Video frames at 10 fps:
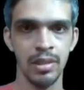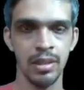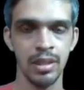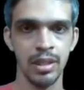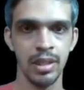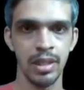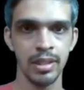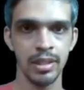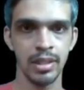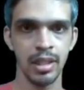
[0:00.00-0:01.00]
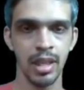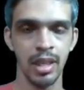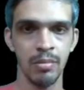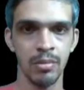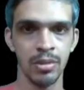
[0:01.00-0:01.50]
which indexes
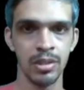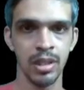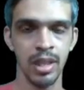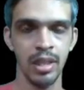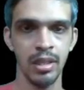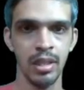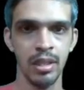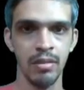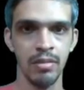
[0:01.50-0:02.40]
the rightmost side,